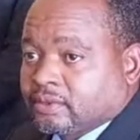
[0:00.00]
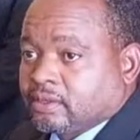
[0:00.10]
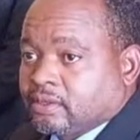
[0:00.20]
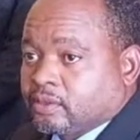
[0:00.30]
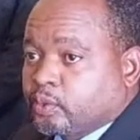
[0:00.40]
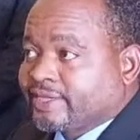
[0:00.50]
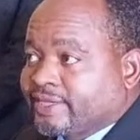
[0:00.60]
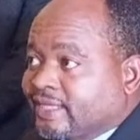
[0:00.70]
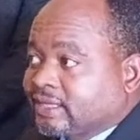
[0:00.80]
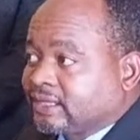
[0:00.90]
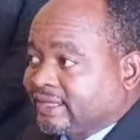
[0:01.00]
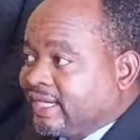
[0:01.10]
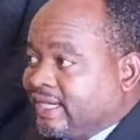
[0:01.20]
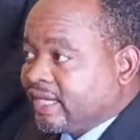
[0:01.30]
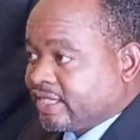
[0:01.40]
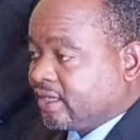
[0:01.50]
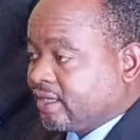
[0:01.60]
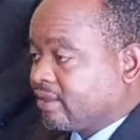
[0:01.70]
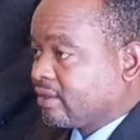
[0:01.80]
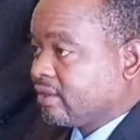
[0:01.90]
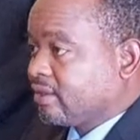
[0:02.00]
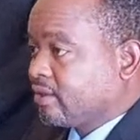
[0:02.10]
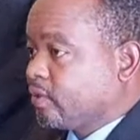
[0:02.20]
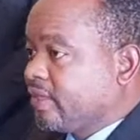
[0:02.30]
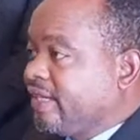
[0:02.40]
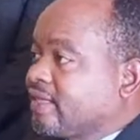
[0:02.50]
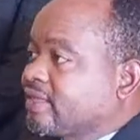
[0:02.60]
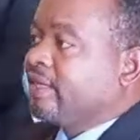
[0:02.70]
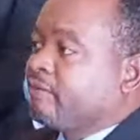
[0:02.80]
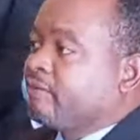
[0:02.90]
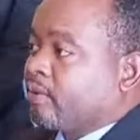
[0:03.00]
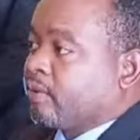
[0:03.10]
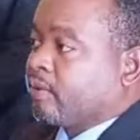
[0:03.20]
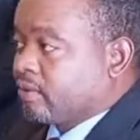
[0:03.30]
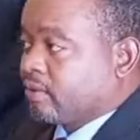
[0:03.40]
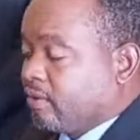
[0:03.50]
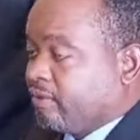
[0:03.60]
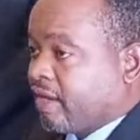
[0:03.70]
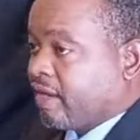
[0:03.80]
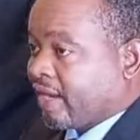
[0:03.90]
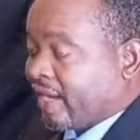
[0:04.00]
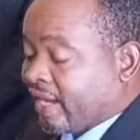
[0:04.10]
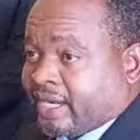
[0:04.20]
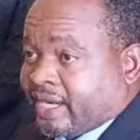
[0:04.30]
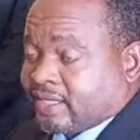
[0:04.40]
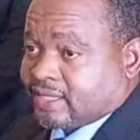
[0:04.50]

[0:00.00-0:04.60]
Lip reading: to take the nation to the next level of our governance.